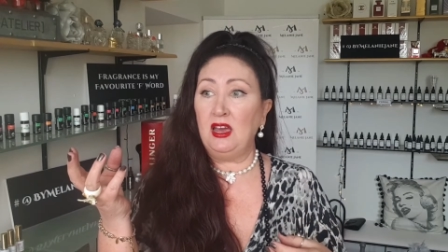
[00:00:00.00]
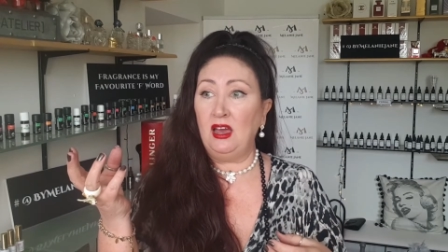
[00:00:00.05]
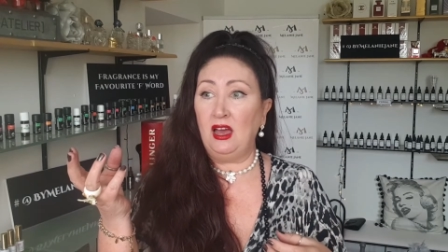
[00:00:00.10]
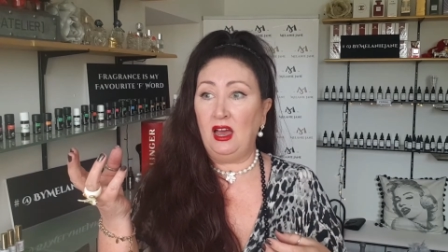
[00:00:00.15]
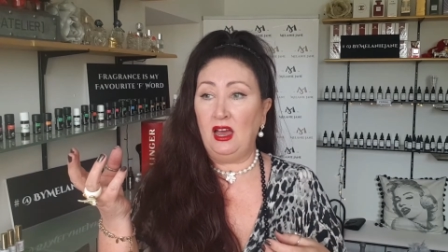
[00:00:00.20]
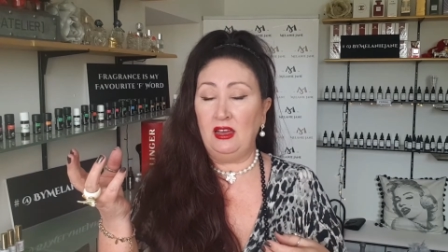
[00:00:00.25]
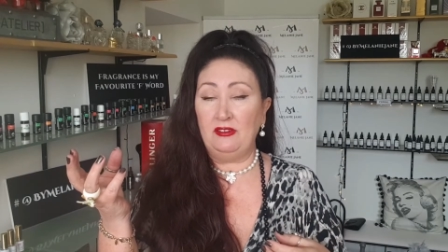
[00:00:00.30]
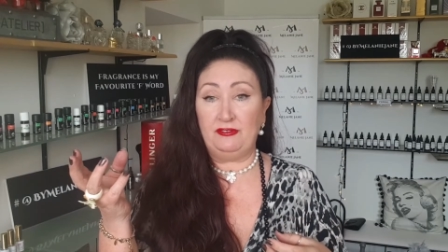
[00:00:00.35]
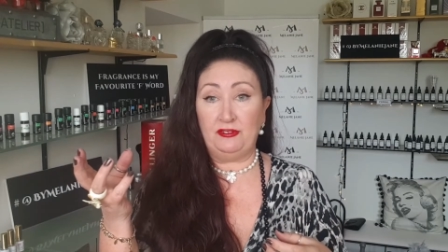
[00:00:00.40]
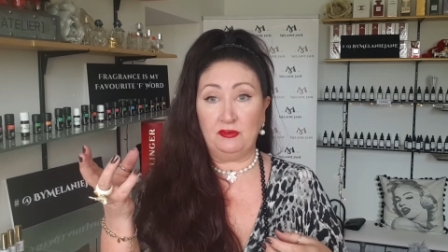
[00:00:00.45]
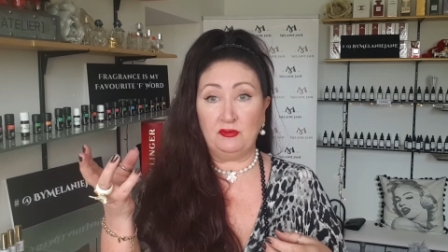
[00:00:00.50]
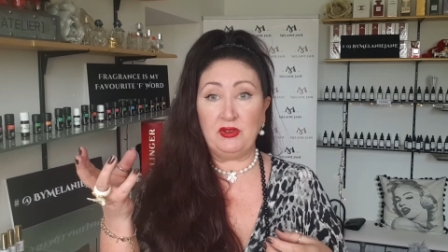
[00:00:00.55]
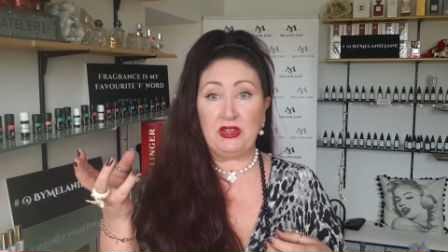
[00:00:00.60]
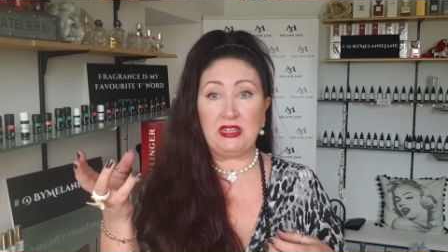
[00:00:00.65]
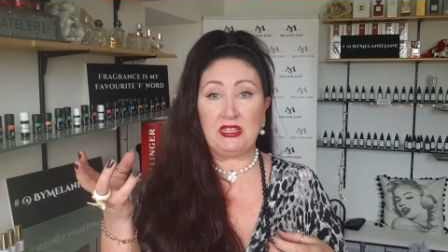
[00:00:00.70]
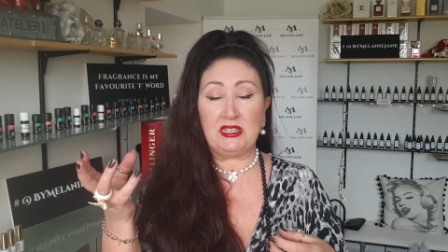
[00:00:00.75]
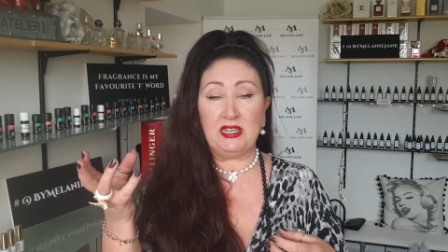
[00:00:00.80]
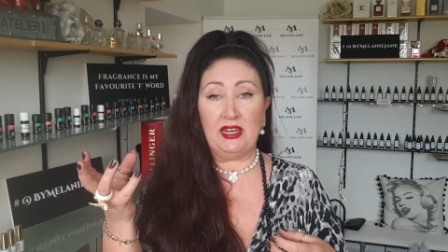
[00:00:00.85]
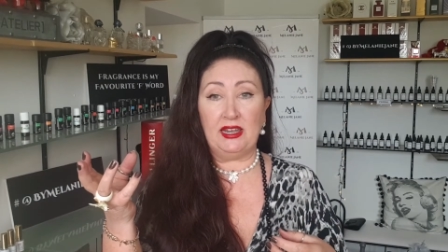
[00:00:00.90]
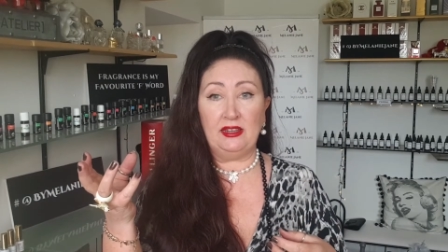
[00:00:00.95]
uh, for
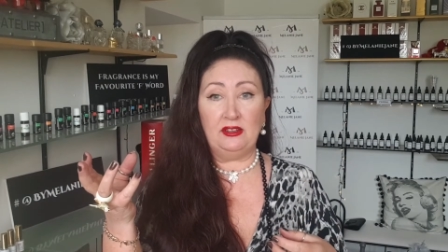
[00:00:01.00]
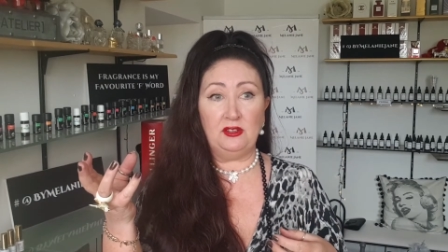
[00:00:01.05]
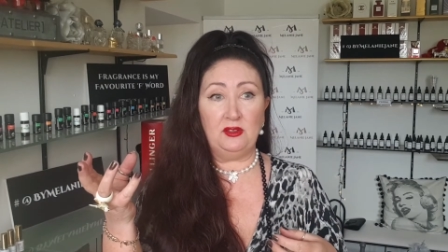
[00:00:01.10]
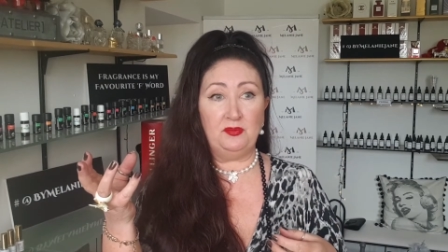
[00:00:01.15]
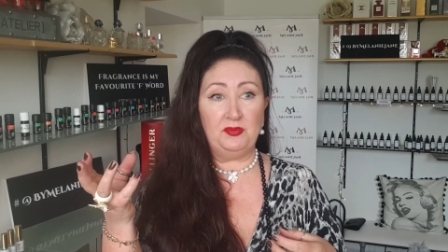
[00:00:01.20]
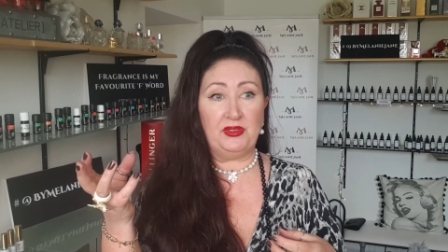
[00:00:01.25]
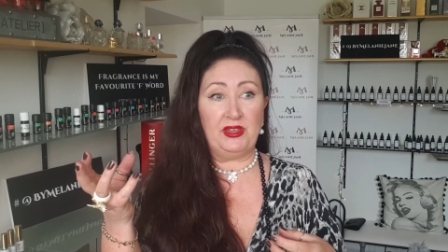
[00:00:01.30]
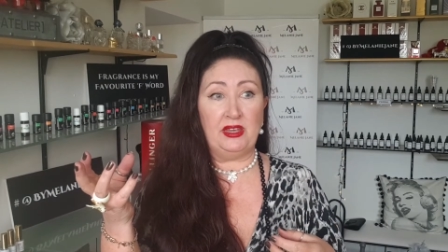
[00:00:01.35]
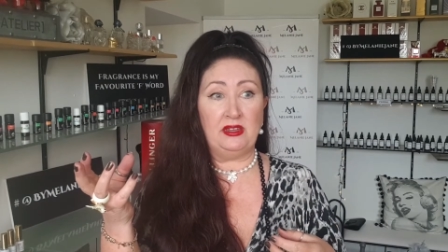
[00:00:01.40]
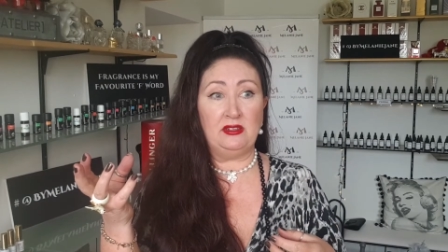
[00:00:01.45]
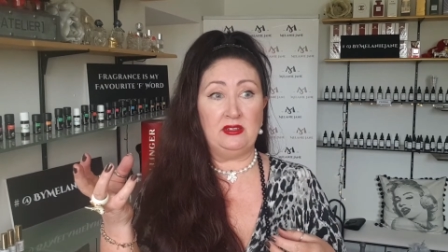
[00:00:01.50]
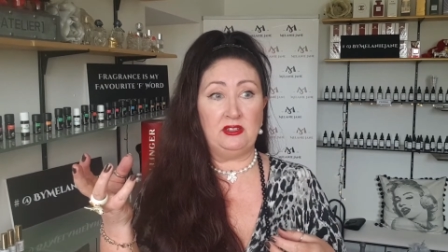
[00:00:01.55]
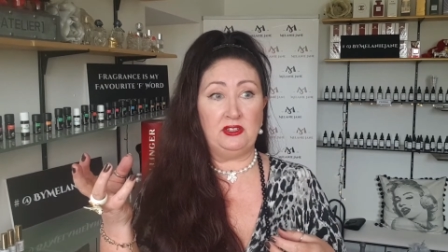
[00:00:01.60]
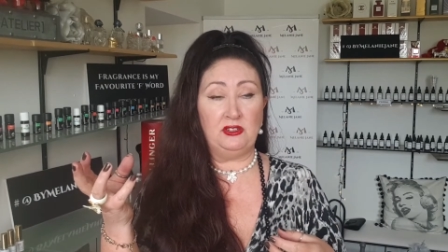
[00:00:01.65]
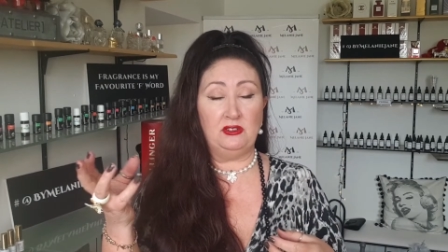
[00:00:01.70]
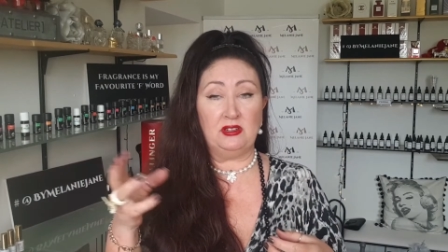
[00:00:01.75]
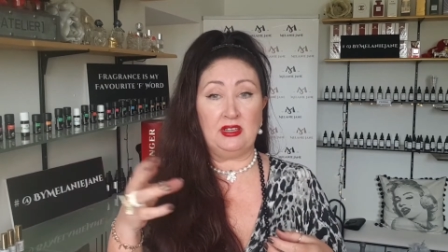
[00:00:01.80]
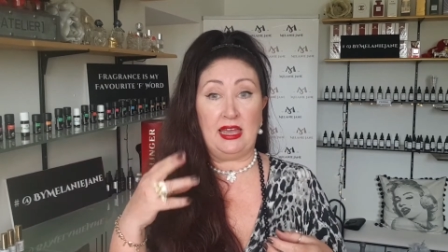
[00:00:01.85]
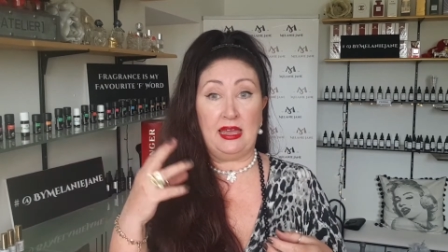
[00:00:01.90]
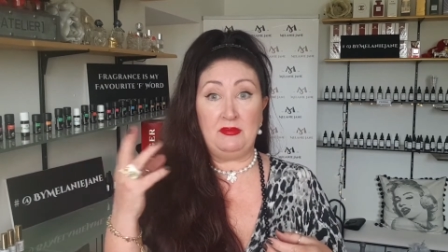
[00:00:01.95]
retail then
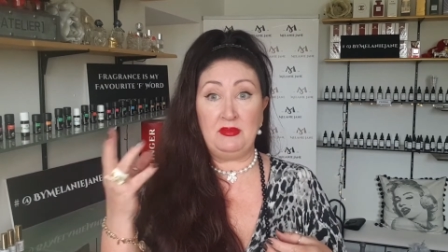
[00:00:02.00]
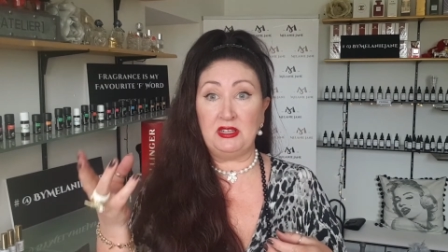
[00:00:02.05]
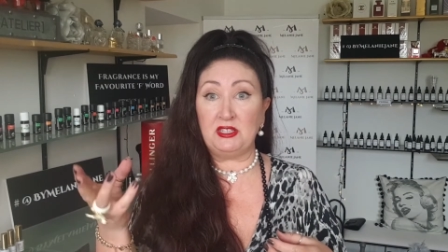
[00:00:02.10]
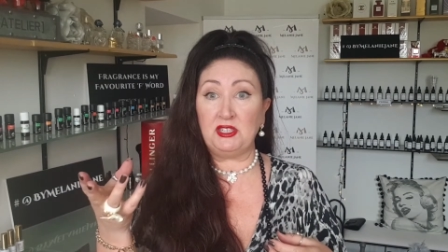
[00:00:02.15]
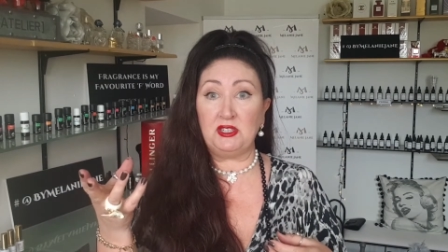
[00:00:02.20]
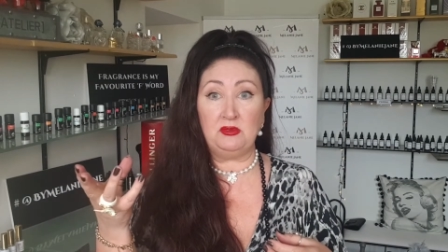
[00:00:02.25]
your chemist